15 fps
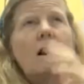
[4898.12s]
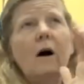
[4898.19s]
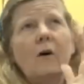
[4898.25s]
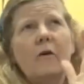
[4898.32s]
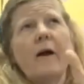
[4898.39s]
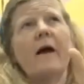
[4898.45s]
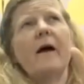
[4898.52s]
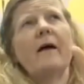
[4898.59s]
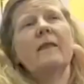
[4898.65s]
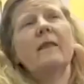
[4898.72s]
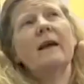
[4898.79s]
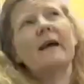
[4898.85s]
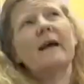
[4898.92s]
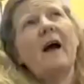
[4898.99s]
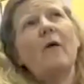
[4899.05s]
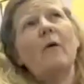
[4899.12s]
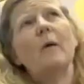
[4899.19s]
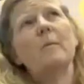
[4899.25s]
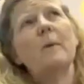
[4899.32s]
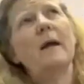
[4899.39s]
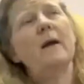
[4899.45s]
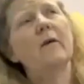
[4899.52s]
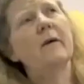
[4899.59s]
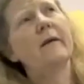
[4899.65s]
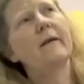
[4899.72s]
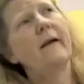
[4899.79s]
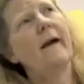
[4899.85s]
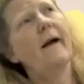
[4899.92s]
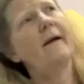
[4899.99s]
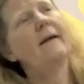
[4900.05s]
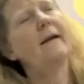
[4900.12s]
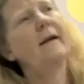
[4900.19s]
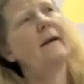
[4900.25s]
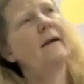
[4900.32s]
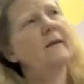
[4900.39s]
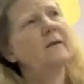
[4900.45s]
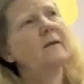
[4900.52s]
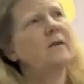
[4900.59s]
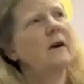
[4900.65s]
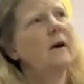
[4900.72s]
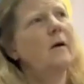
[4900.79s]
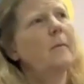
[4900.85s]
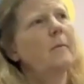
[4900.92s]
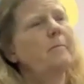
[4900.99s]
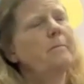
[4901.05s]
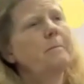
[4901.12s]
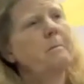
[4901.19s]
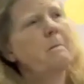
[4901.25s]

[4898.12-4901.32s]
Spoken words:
Okay, I think how I'm hearing that is the